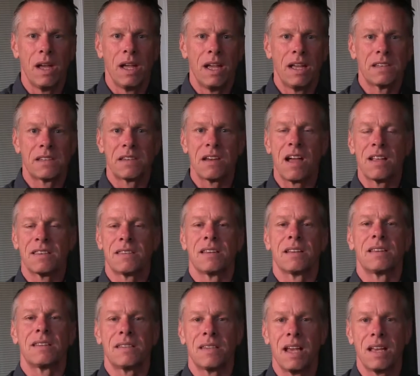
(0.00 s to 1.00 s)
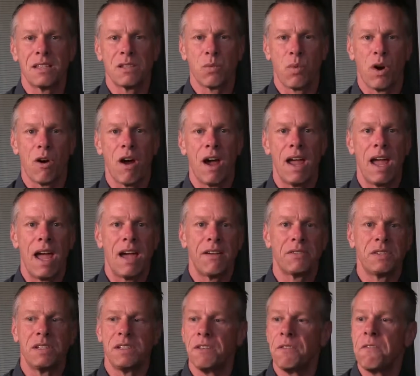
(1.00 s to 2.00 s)
It's not success where I have
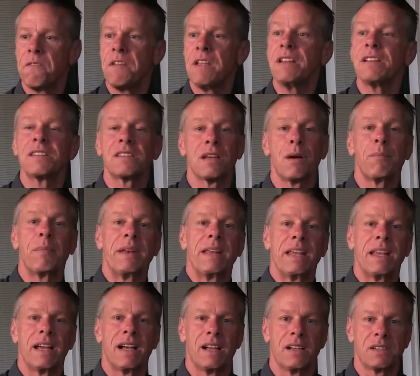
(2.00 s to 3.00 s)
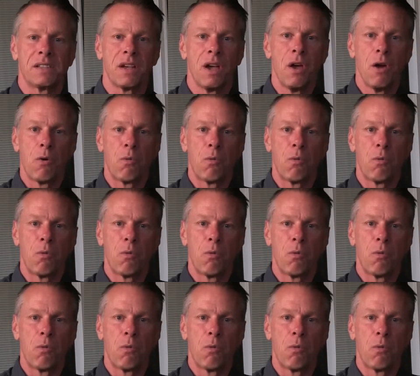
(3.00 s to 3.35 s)
to defeat somebody else.